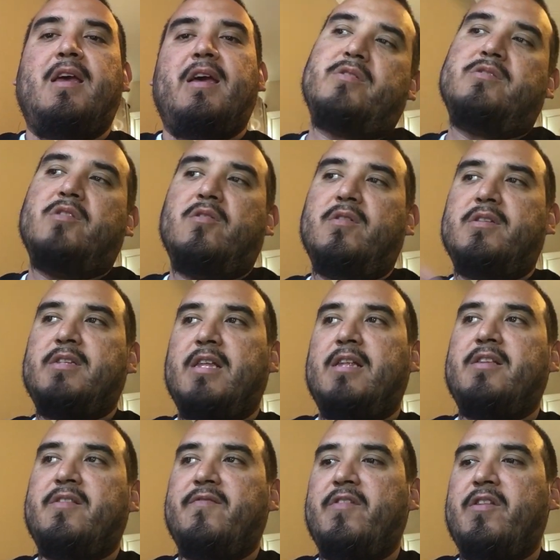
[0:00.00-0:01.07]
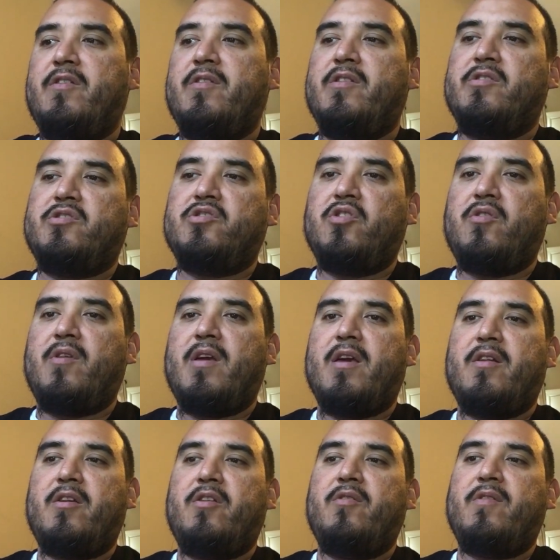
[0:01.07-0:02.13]
So let's get into the video and show you how
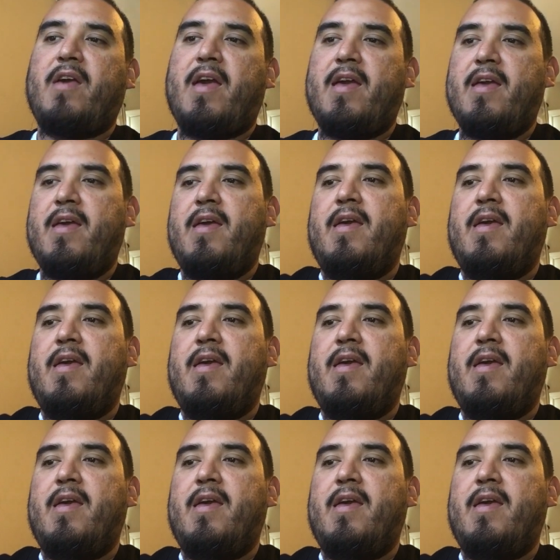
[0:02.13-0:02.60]
to do that,